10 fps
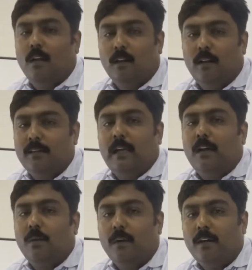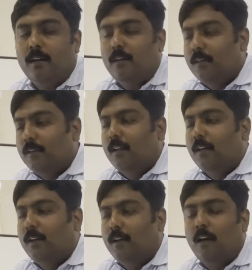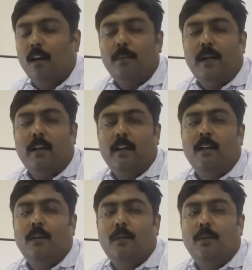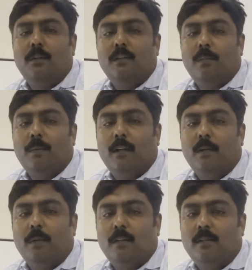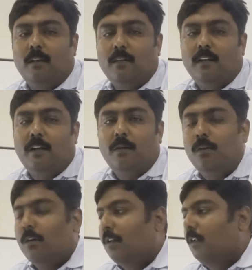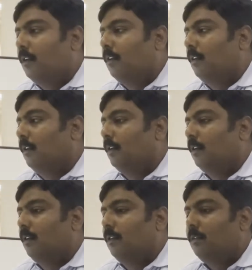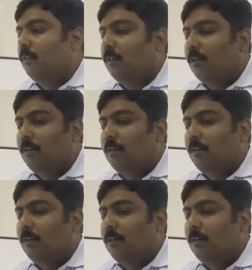it's automated, then it will automatically go to the supplier based on the schedule. So